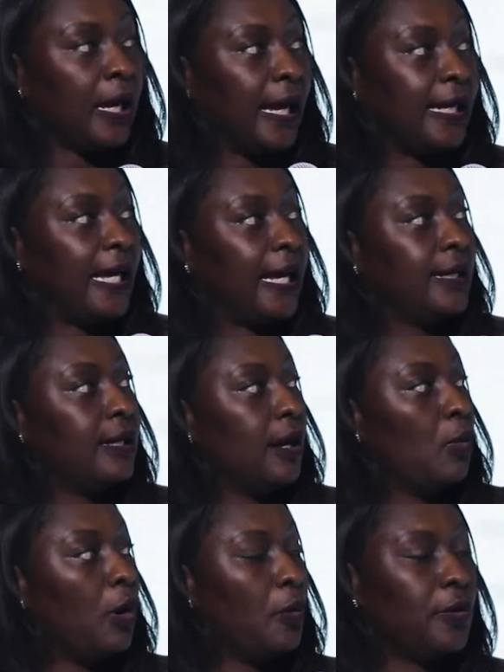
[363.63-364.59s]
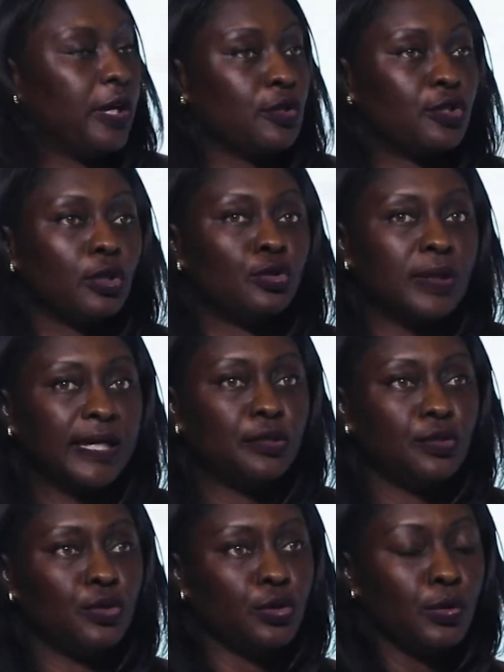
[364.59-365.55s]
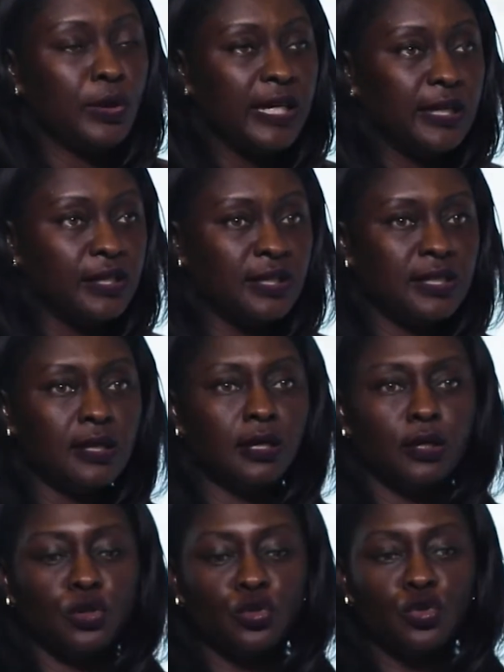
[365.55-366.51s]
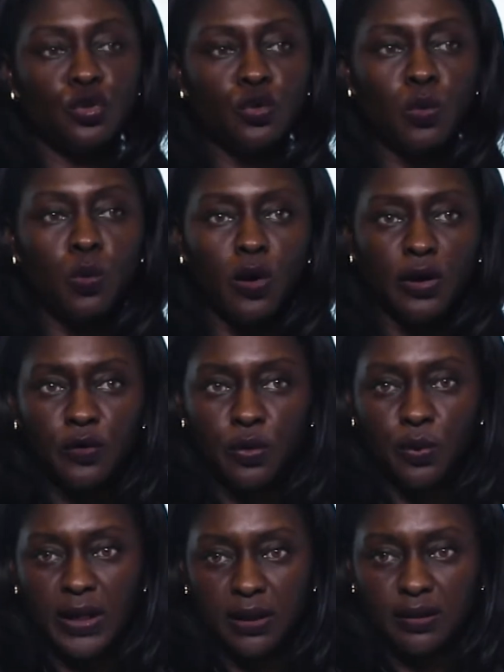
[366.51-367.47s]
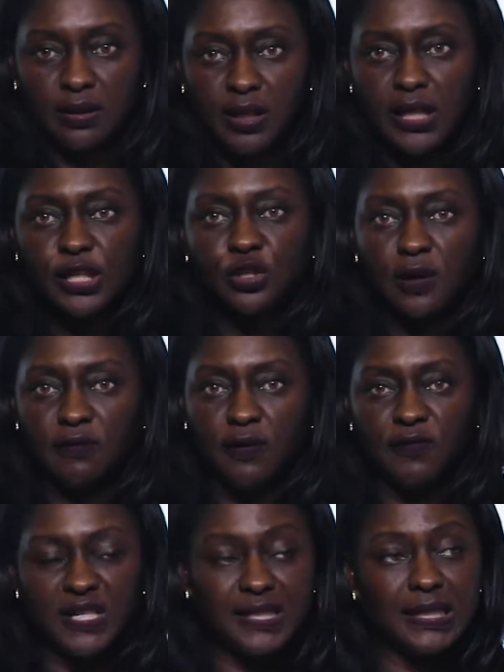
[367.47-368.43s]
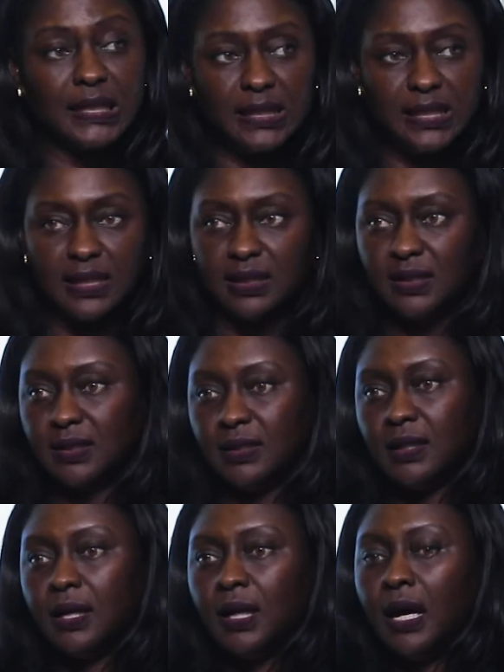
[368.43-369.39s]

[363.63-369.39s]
Again, what we also try to do is to work with each of the facilities.